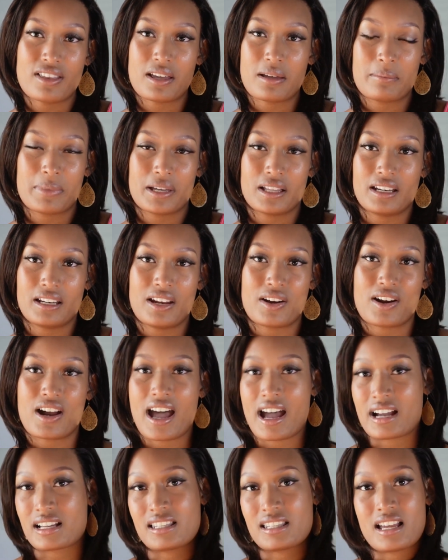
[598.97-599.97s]
ability or
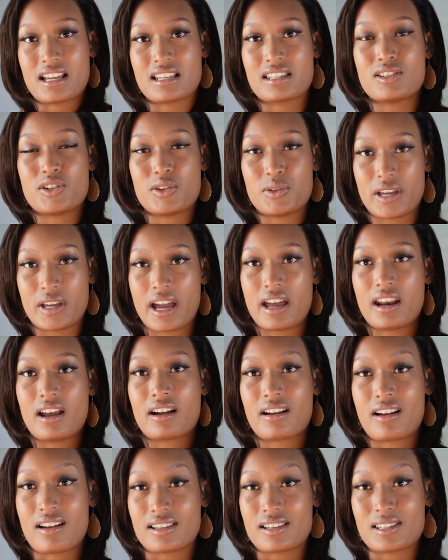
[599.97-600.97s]
access to get a
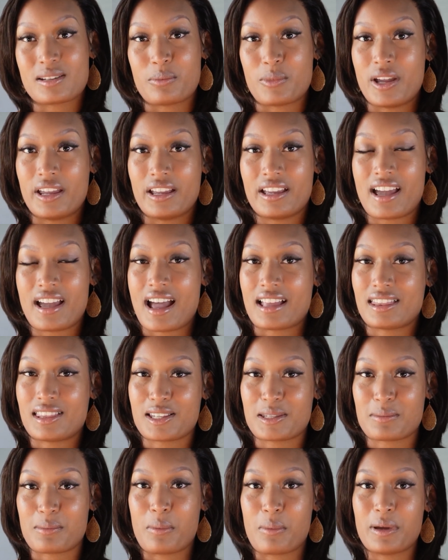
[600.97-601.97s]
custom wig at
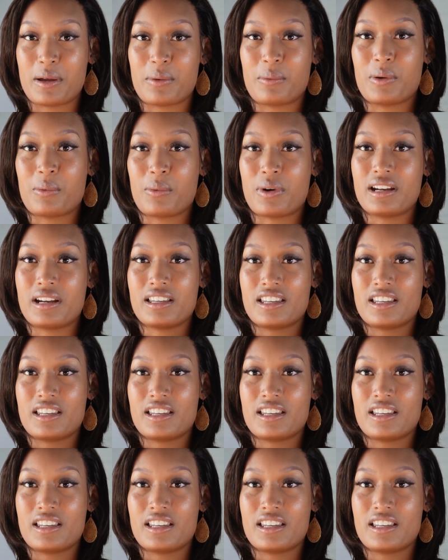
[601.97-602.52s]
this moment. We want to